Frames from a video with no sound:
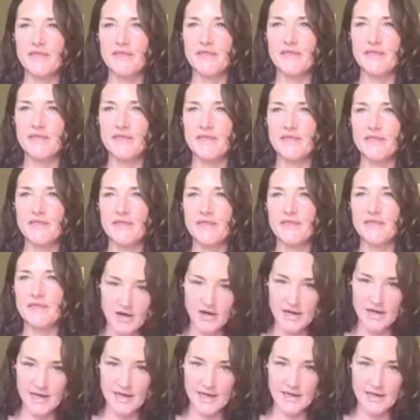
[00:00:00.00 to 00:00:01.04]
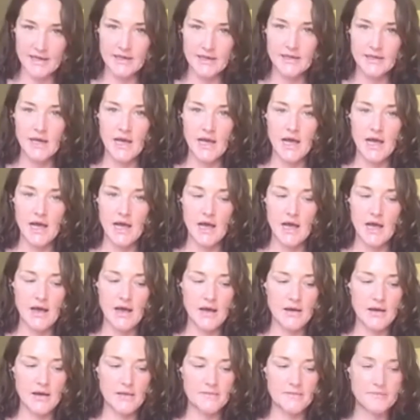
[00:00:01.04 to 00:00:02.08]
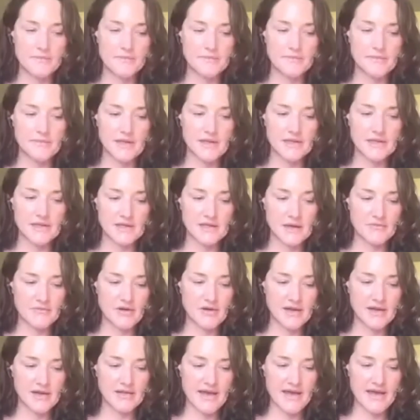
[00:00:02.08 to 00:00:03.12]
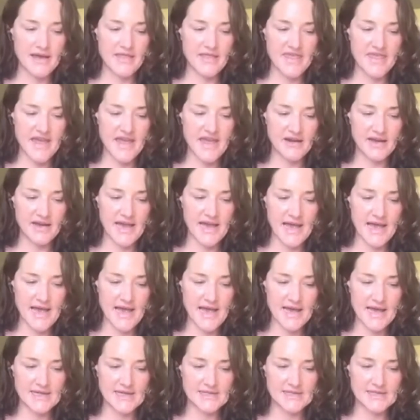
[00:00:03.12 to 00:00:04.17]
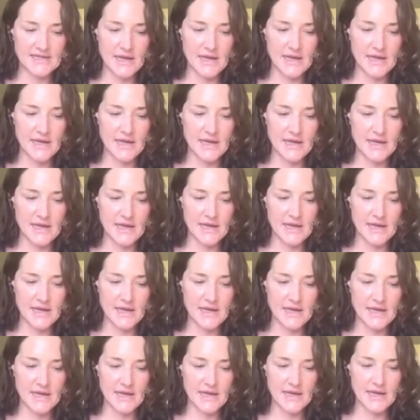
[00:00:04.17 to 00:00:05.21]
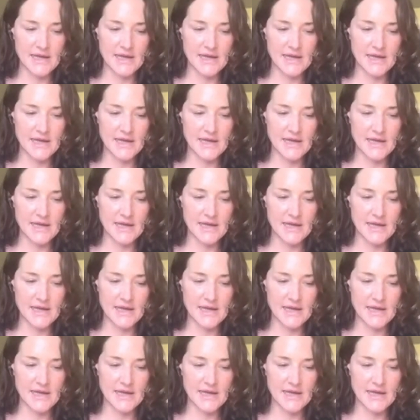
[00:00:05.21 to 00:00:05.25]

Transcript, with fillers: Took up some running, um, took up running there. Then I had a life